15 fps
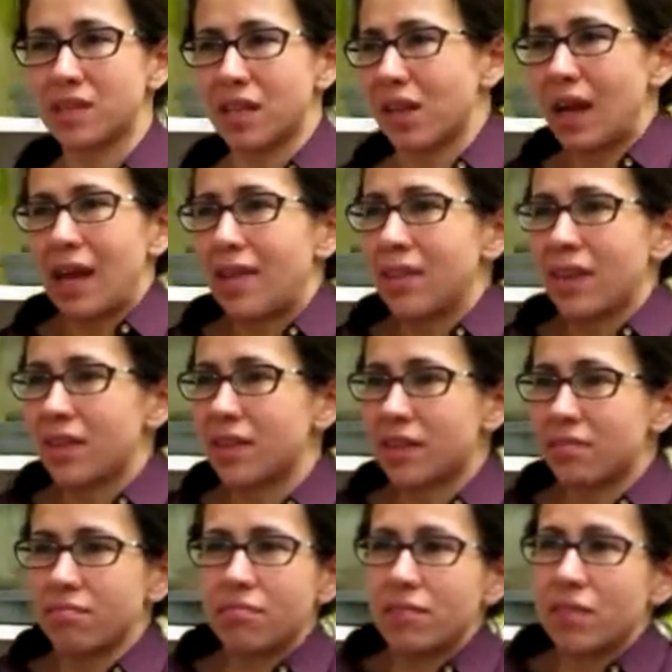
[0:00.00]
I think
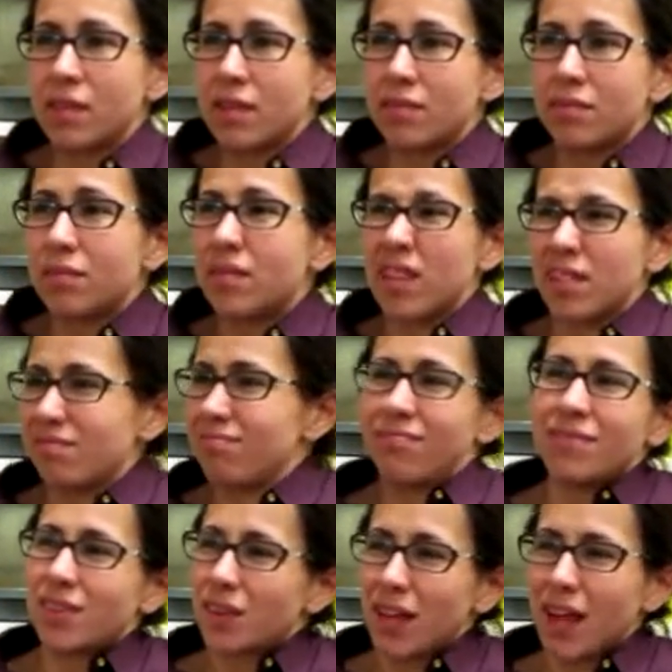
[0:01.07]
that
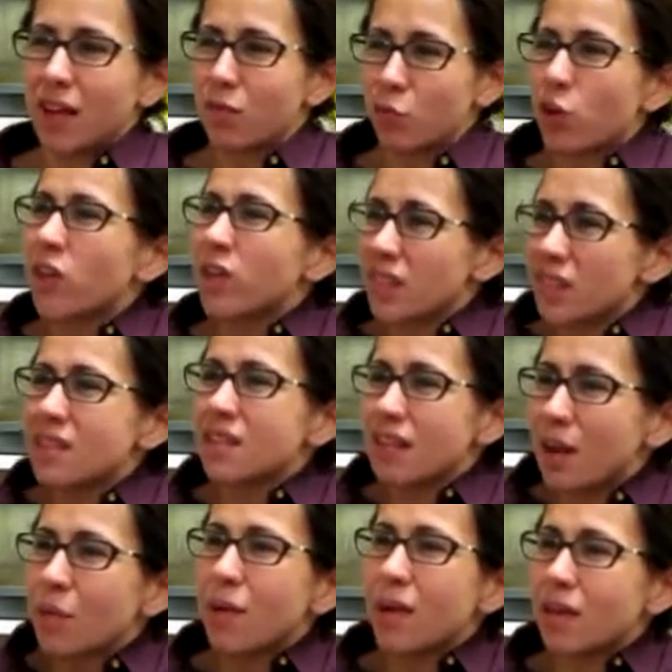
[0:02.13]
they're kind of worthless in
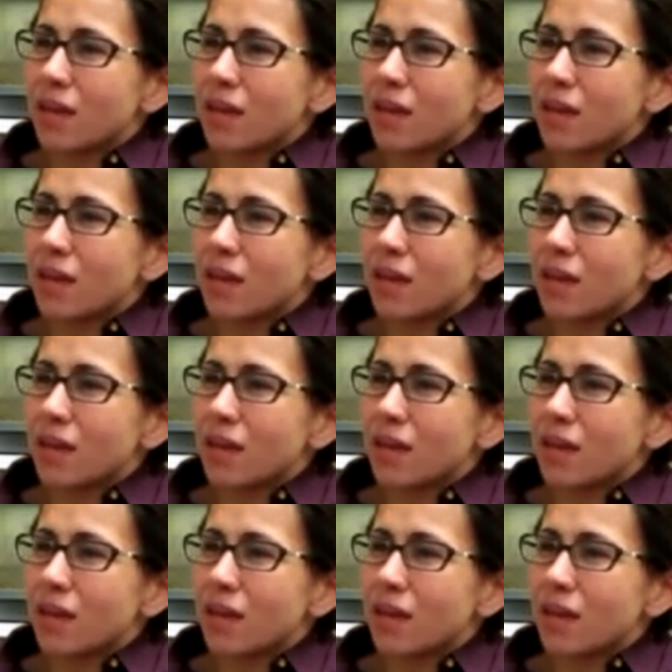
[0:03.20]
that way,